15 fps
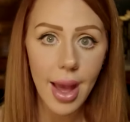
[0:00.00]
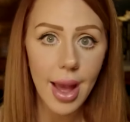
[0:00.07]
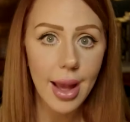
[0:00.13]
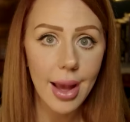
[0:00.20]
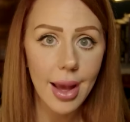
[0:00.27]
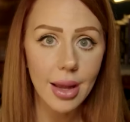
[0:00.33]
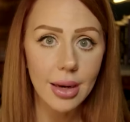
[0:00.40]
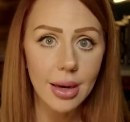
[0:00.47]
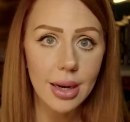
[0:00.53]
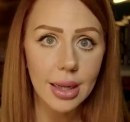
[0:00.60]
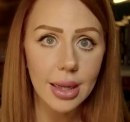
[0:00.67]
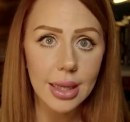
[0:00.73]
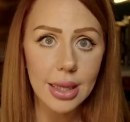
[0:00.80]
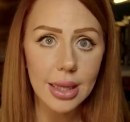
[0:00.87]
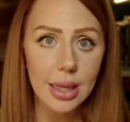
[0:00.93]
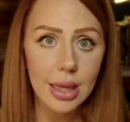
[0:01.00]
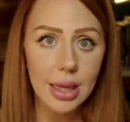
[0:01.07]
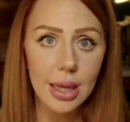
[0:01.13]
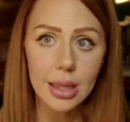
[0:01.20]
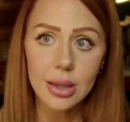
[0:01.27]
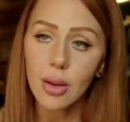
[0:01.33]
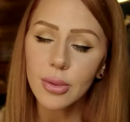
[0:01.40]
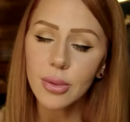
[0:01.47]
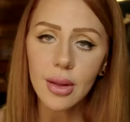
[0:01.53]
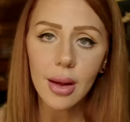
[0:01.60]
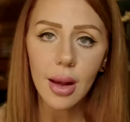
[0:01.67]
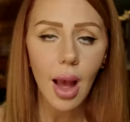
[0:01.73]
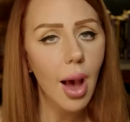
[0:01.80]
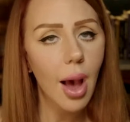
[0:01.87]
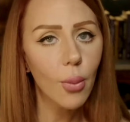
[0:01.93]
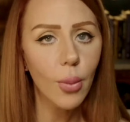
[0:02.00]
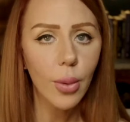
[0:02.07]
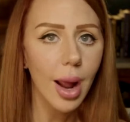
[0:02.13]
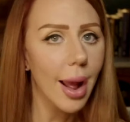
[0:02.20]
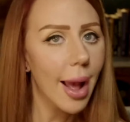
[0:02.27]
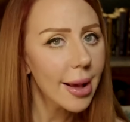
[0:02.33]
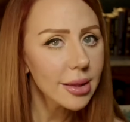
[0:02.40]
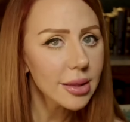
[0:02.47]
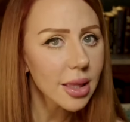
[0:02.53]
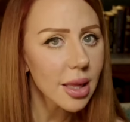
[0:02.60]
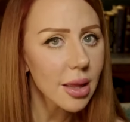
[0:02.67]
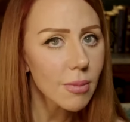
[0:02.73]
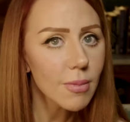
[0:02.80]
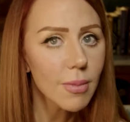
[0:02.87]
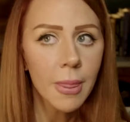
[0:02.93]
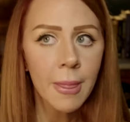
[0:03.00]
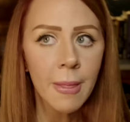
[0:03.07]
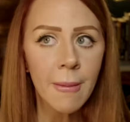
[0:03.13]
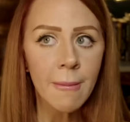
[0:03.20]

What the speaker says: And it's almost like when I ask him